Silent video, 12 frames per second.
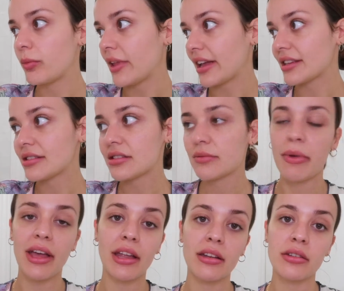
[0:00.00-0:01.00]
like
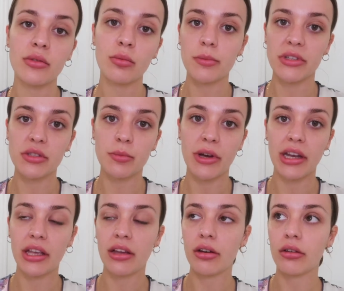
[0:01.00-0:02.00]
spend too much
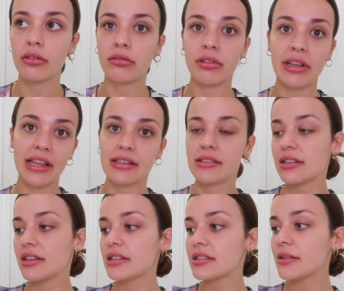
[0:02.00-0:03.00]
money on
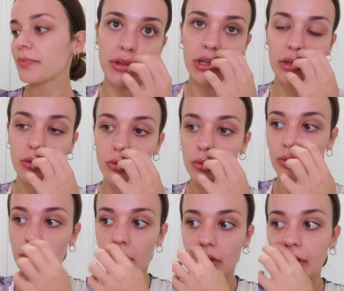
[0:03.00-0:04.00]
cleansers. If
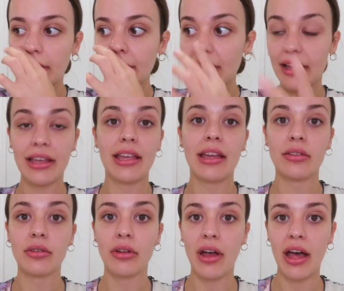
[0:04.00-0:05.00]
you are lucky and
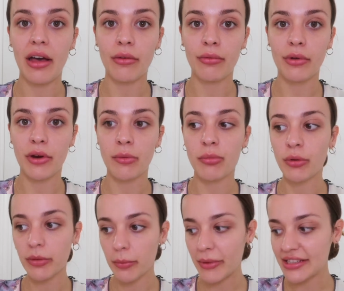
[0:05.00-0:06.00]
you don't have very
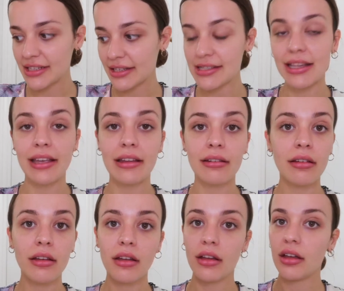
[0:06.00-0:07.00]
problematic skin,
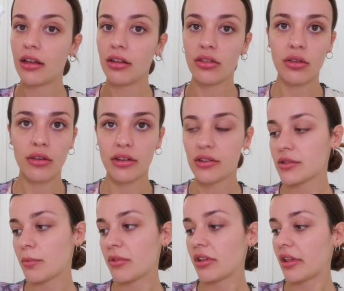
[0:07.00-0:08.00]
you can use
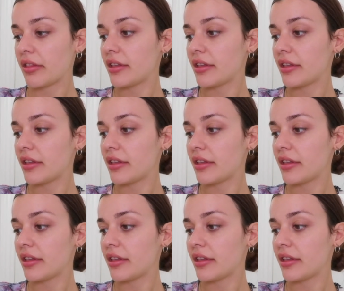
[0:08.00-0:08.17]
something like